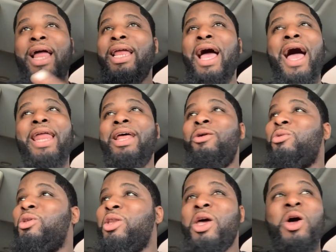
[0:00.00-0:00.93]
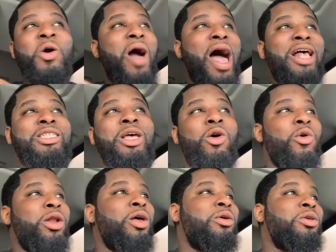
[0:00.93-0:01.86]
I don't know. I
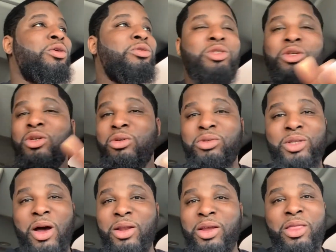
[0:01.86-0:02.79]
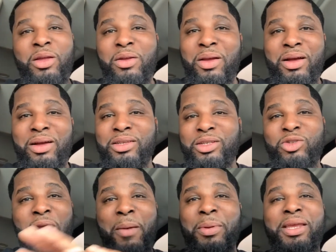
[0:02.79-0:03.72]
saw it on YouTube. Saw another uh,
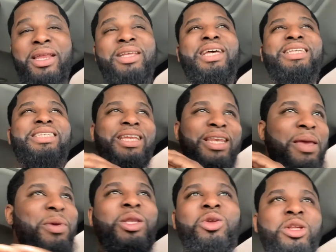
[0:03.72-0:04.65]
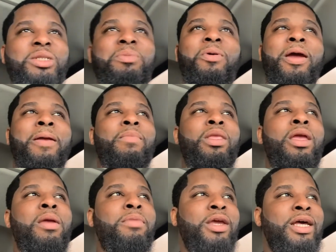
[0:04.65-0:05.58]
subscriber did it. So I said, let me do this prank
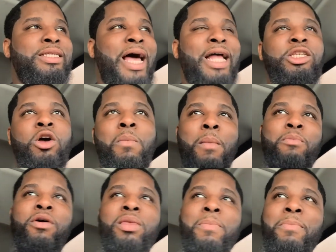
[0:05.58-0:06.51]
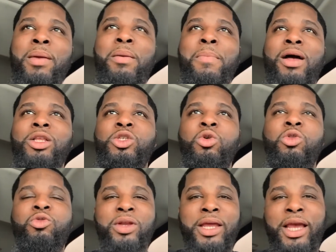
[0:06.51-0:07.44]
because I told my brother maybe about two or
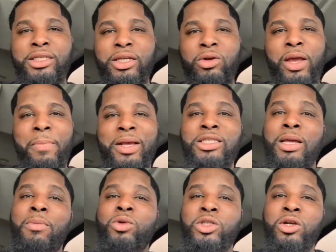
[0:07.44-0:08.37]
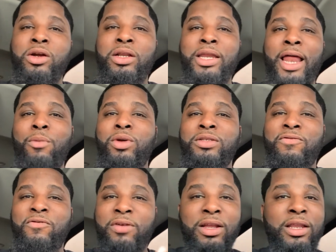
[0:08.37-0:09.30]
three days ago that my stomach was hurting, that I
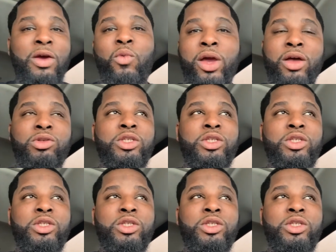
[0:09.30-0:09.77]
wasn't feeling that well.